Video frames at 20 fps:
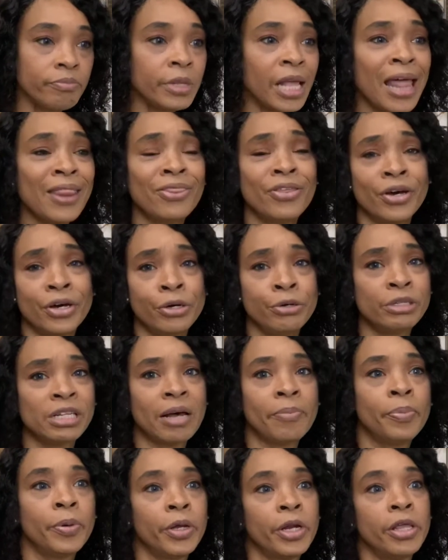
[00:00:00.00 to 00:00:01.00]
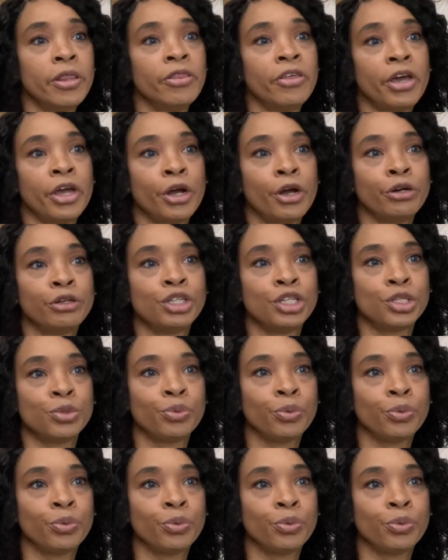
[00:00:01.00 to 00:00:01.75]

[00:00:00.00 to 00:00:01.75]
Those I put in there, just